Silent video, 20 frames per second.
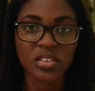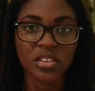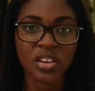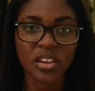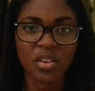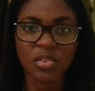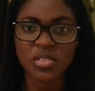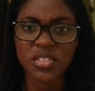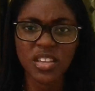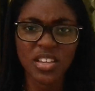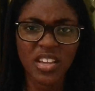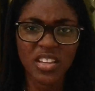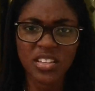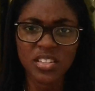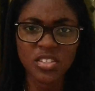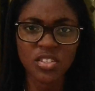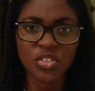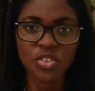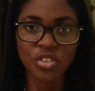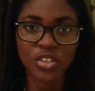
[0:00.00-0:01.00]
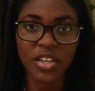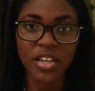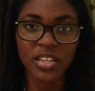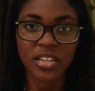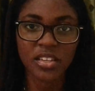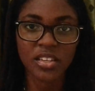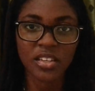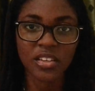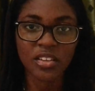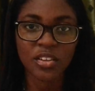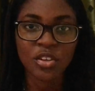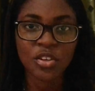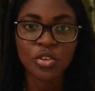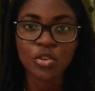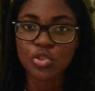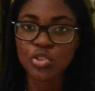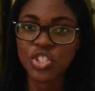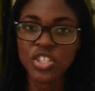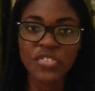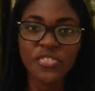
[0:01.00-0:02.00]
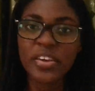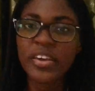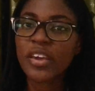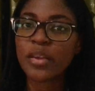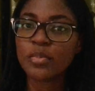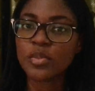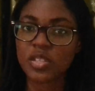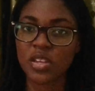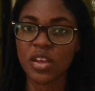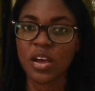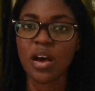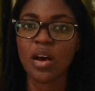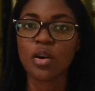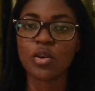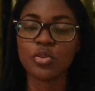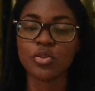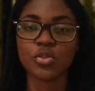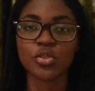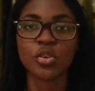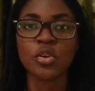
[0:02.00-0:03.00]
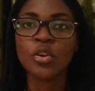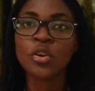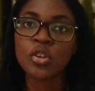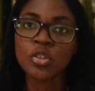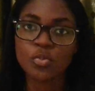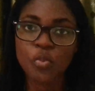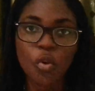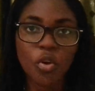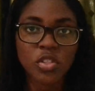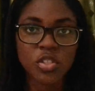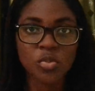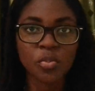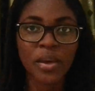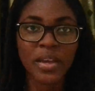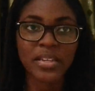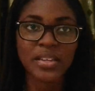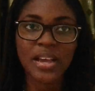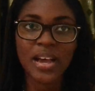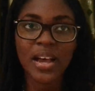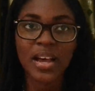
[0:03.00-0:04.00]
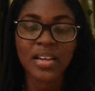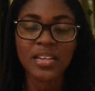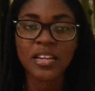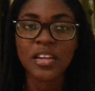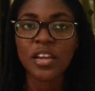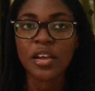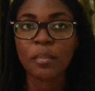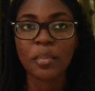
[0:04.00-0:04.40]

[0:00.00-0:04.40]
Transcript: And I was like, yeah, that's a good idea. So she even came to the house, spoke to my dad.